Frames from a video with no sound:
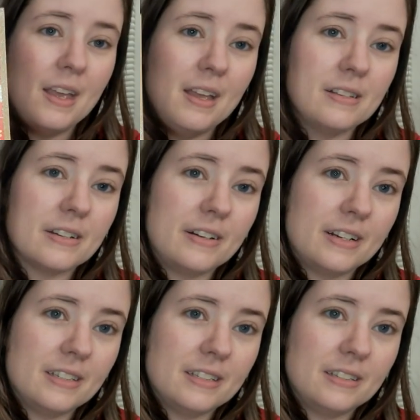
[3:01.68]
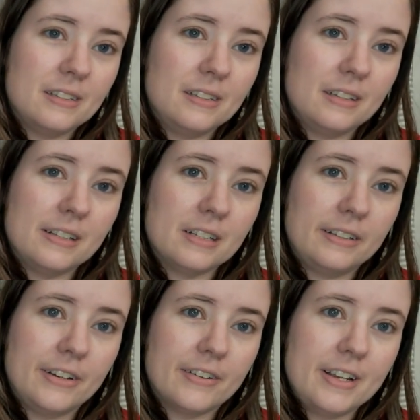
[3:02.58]
So here it is. It's
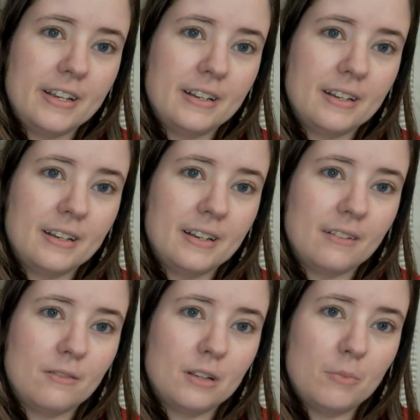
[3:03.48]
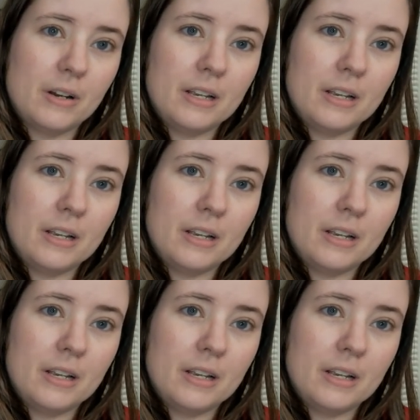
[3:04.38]
glittery. Really pretty.